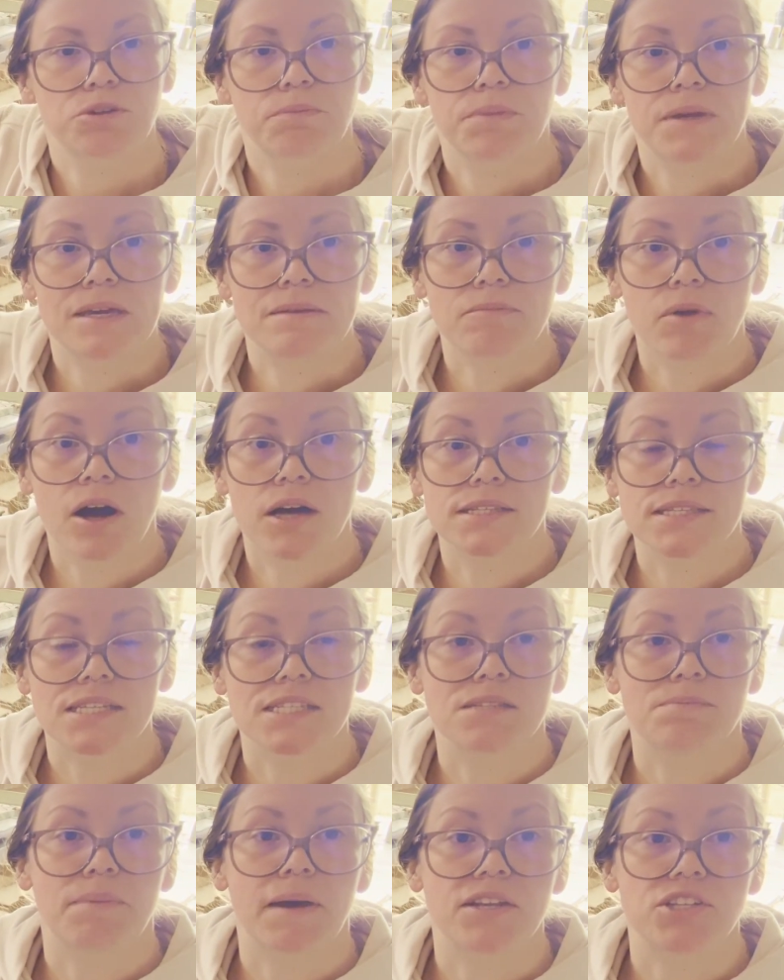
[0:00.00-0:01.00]
peat moss,
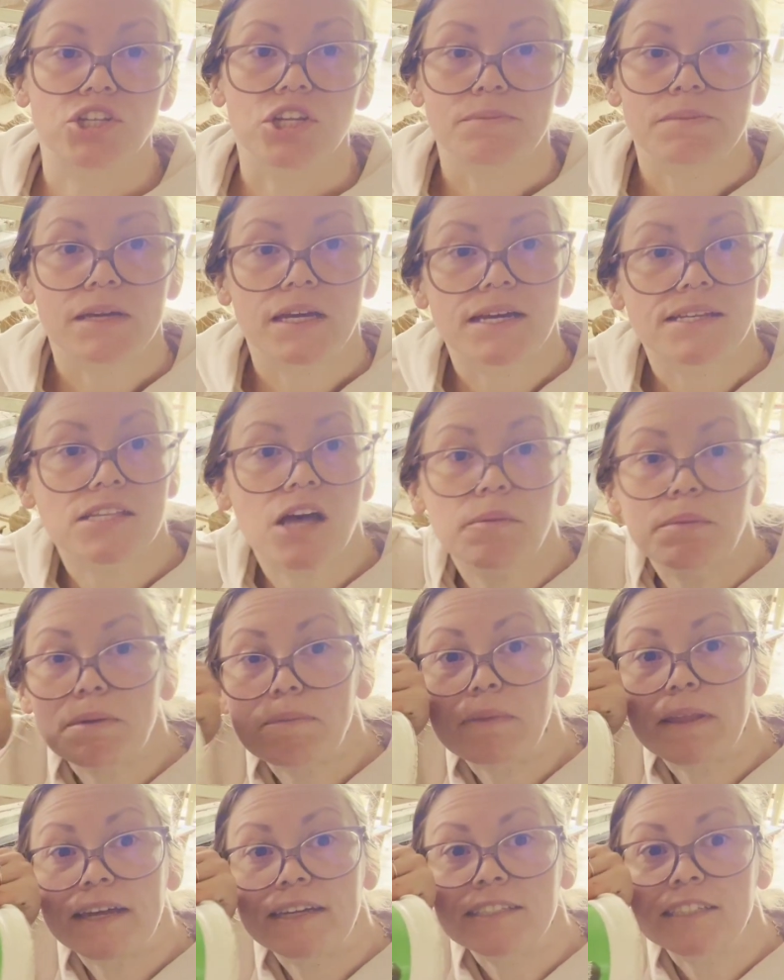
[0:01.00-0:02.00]
especially because I'll be
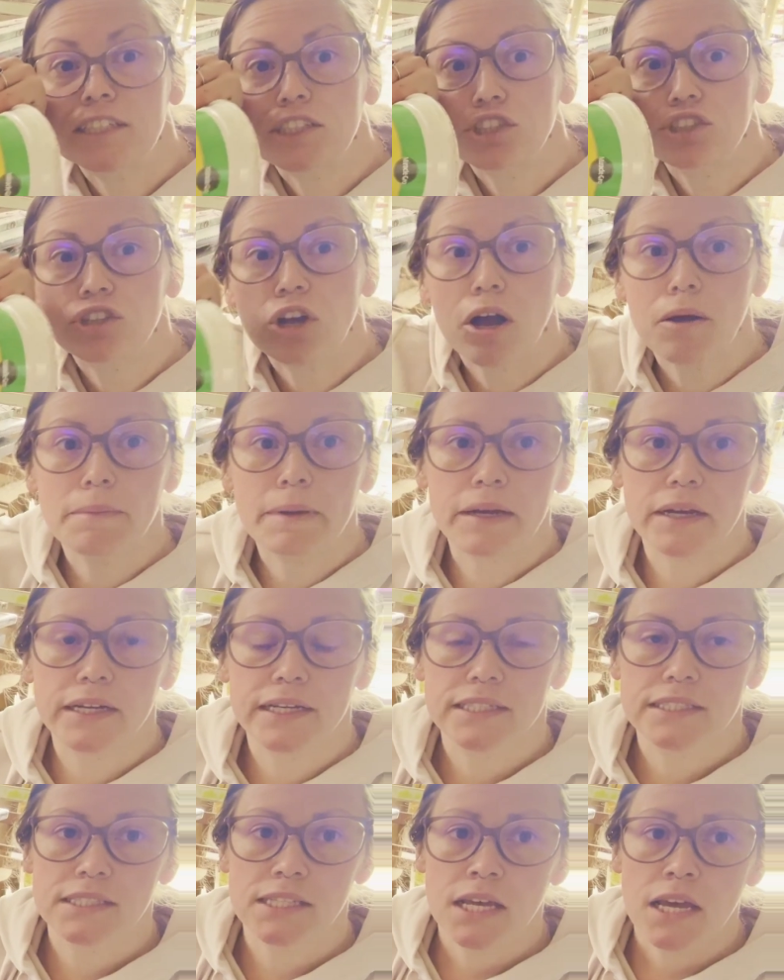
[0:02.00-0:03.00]
planting
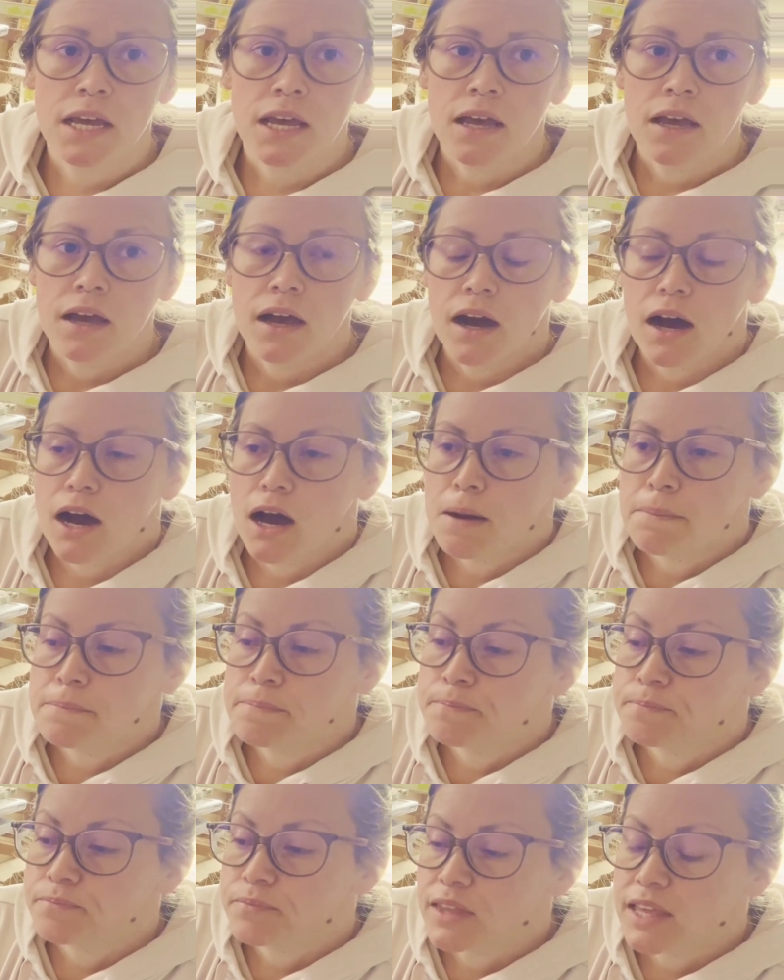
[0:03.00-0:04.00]
strawberries
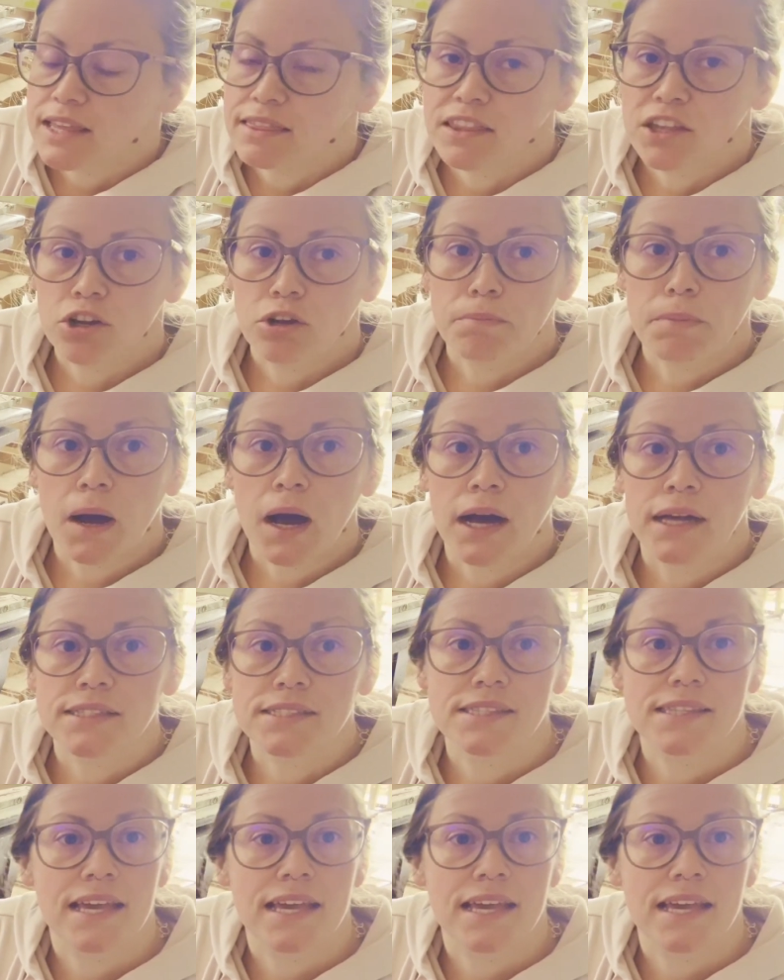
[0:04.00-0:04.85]
in little pots.